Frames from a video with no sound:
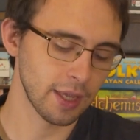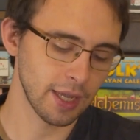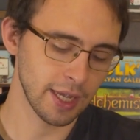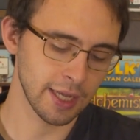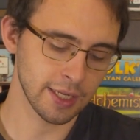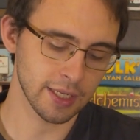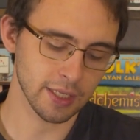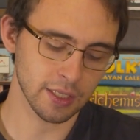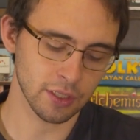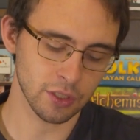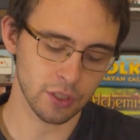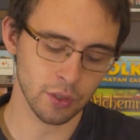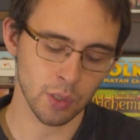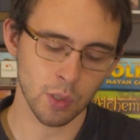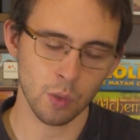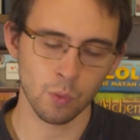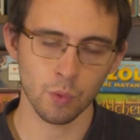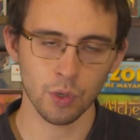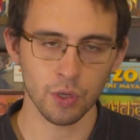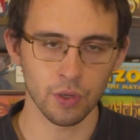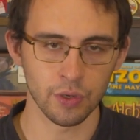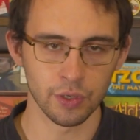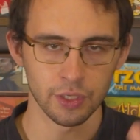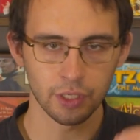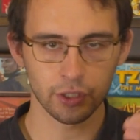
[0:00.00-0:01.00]
it doesn't do a
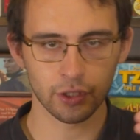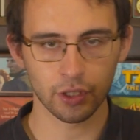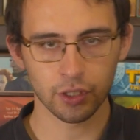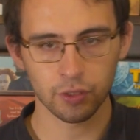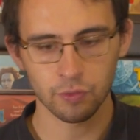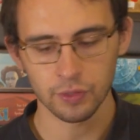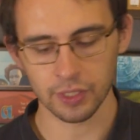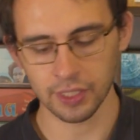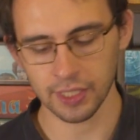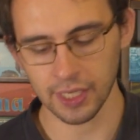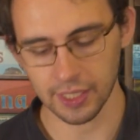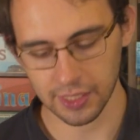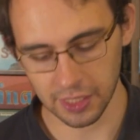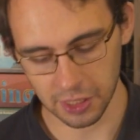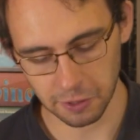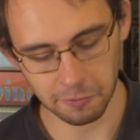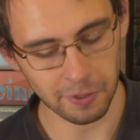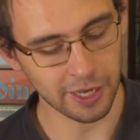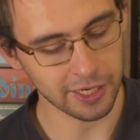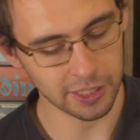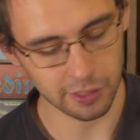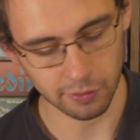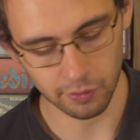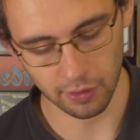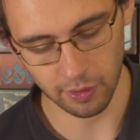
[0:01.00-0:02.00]
wound, it just resets us
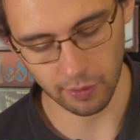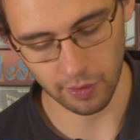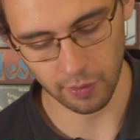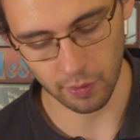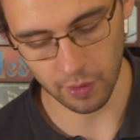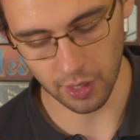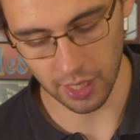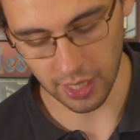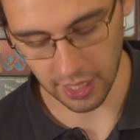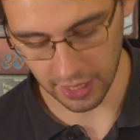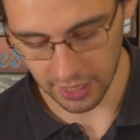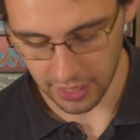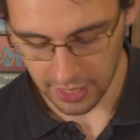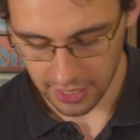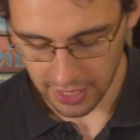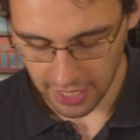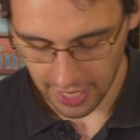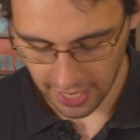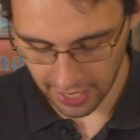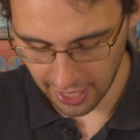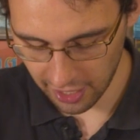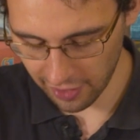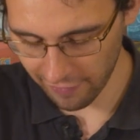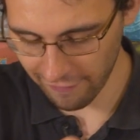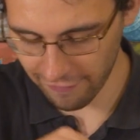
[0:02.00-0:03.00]
back to where we were.
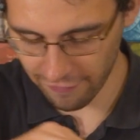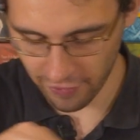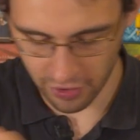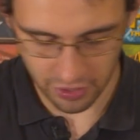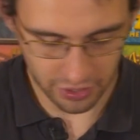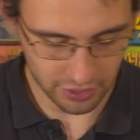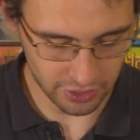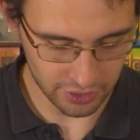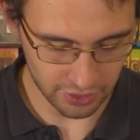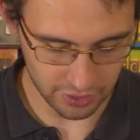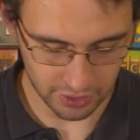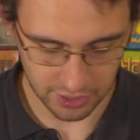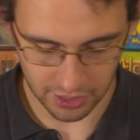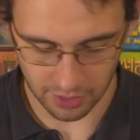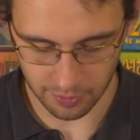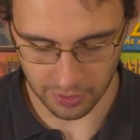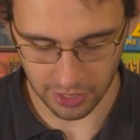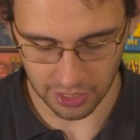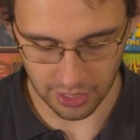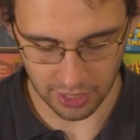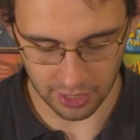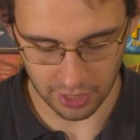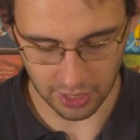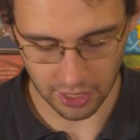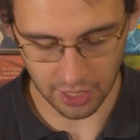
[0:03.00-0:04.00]
And I can focus on some of
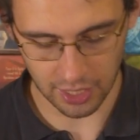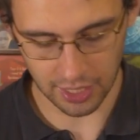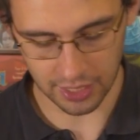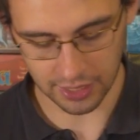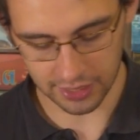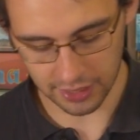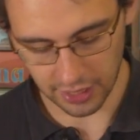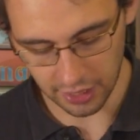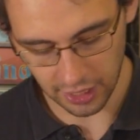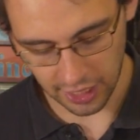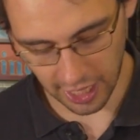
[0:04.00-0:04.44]
the other guys.